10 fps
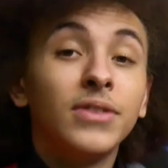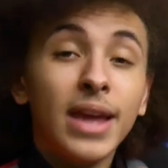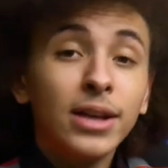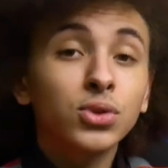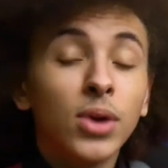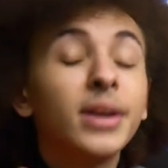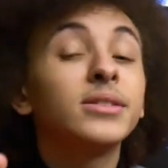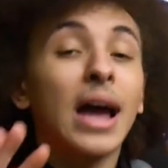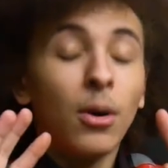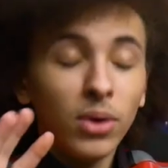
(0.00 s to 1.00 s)
The
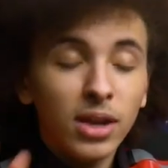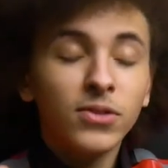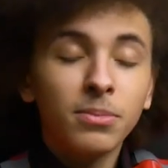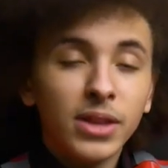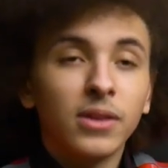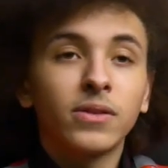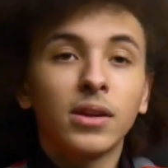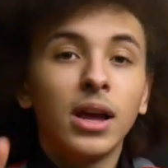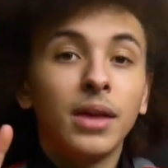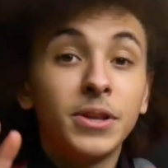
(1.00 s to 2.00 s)
Azeron, I will give them this.
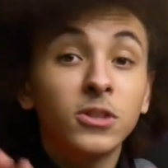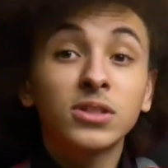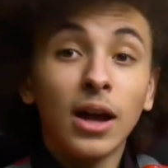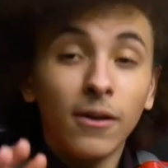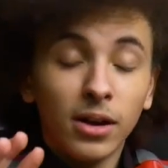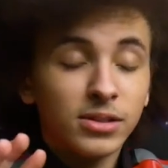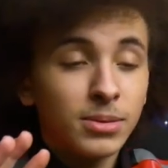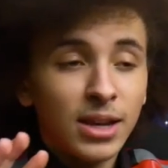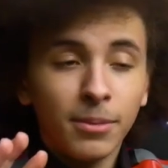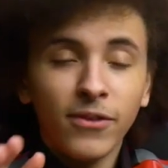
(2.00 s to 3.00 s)
This is uh, uh,
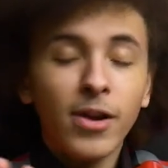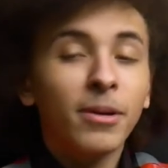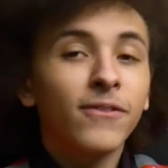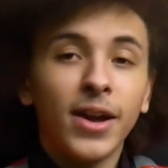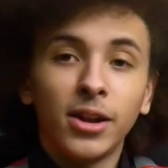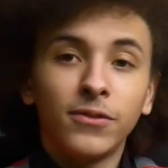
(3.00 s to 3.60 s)
something I'm a very big fan